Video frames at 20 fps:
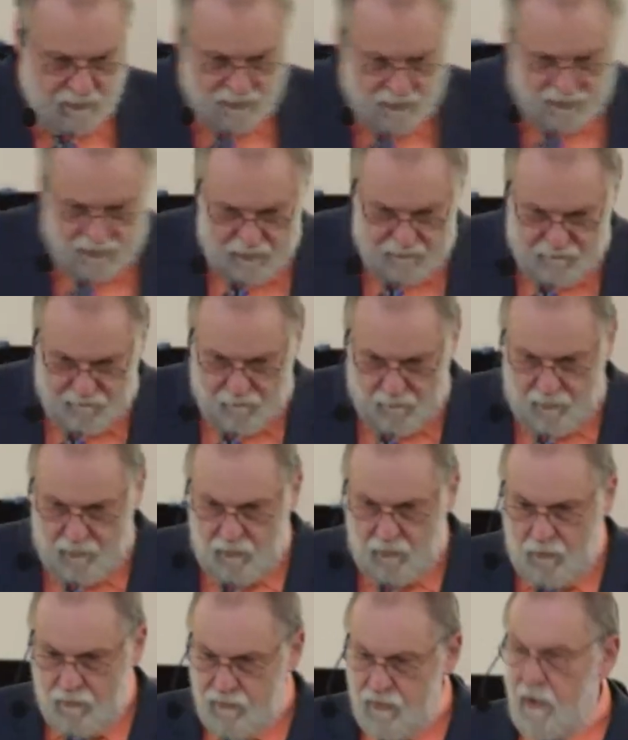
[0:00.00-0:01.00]
he
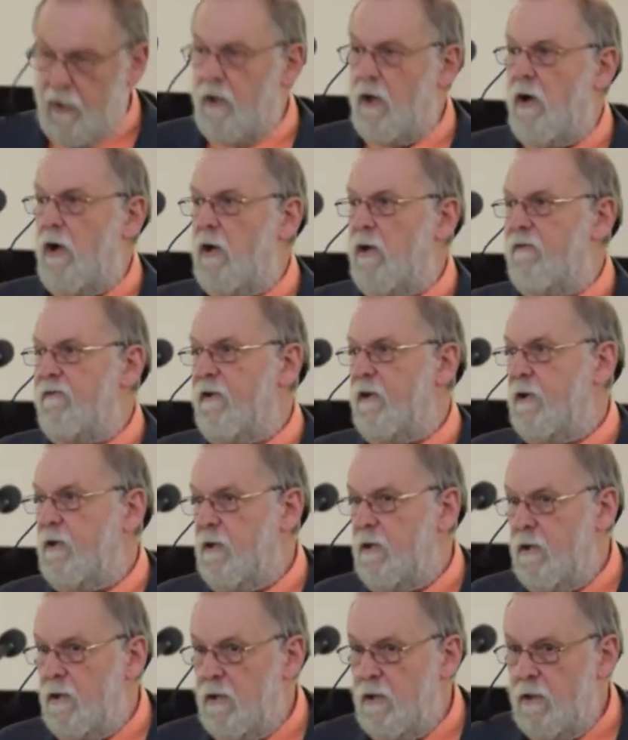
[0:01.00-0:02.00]
foreclosed on all of it.
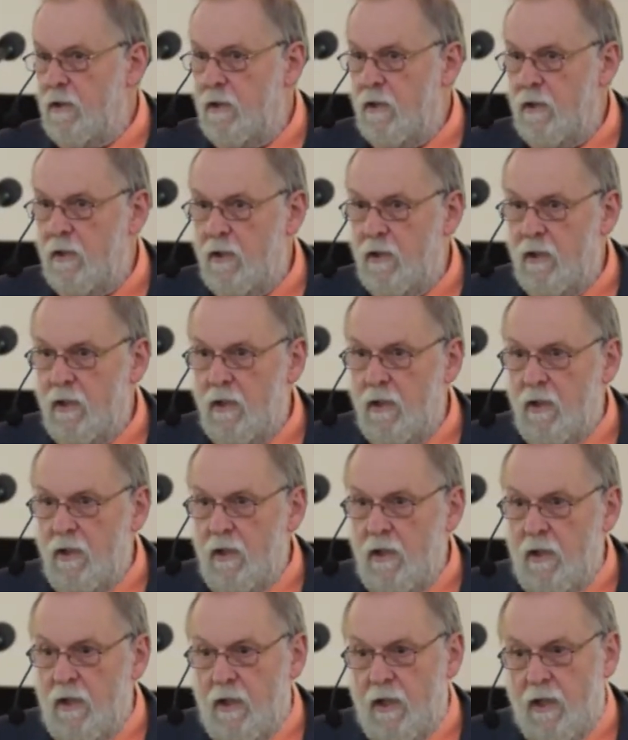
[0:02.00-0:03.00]

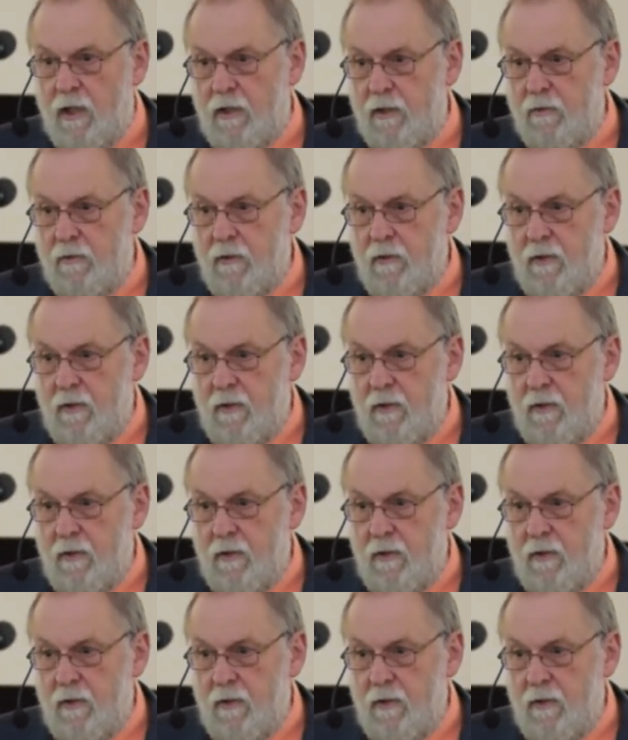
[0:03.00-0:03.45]
And